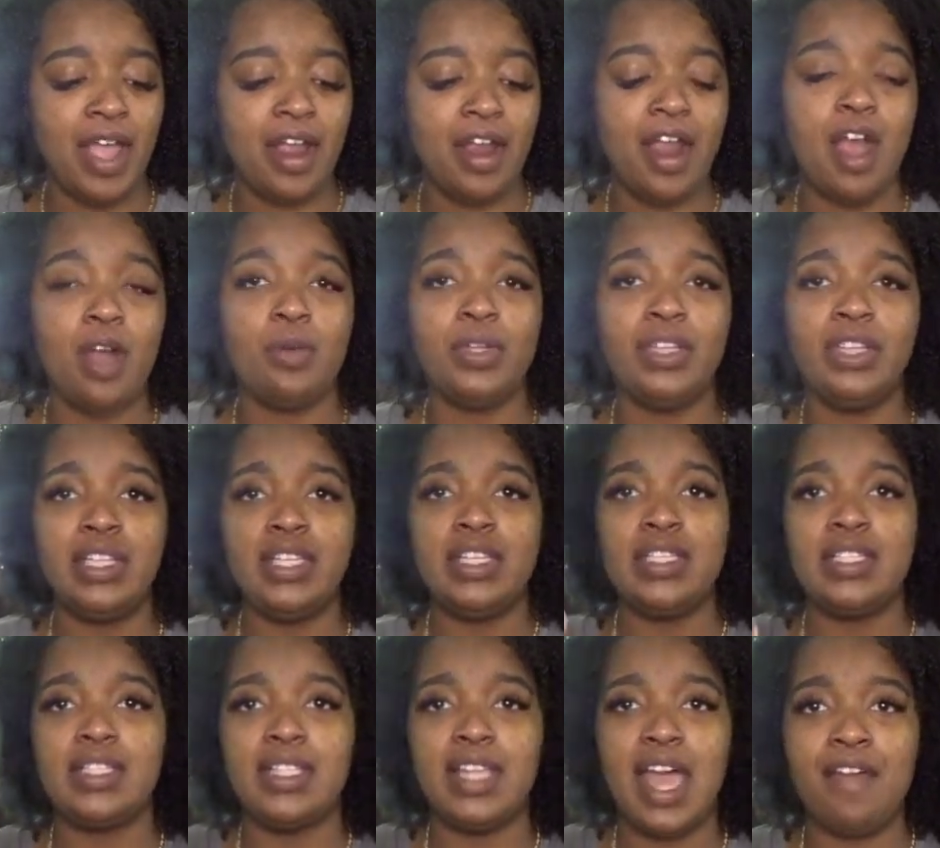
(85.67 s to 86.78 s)
hair out with
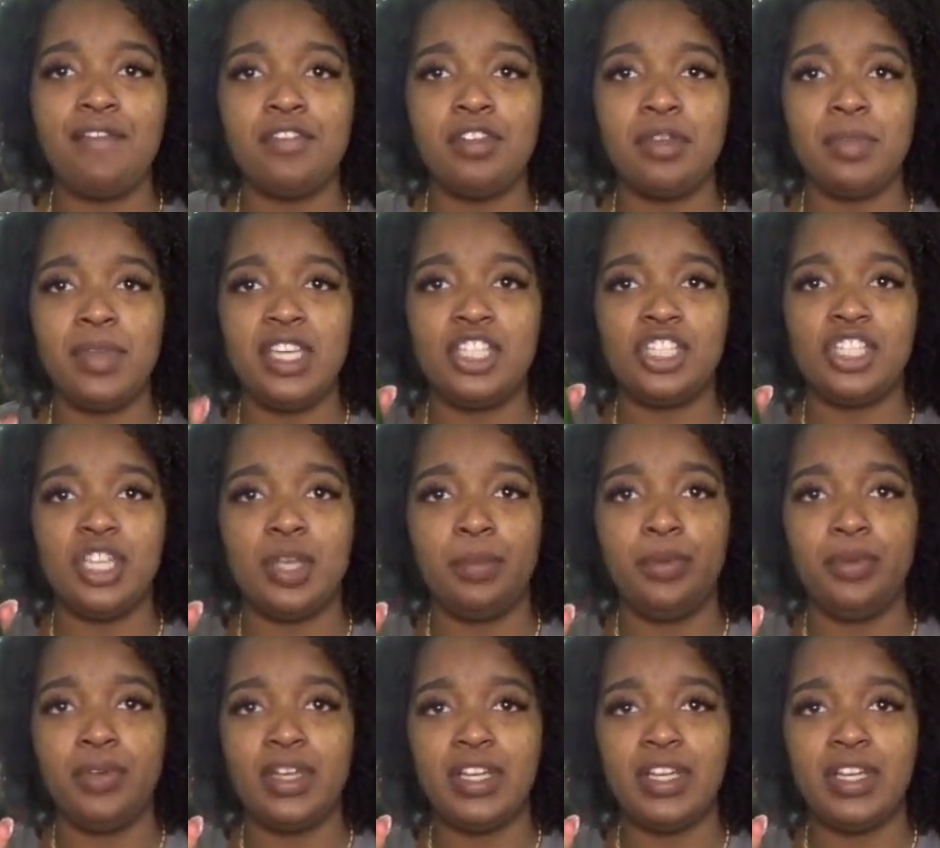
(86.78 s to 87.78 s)
this Lavender Mint shampoo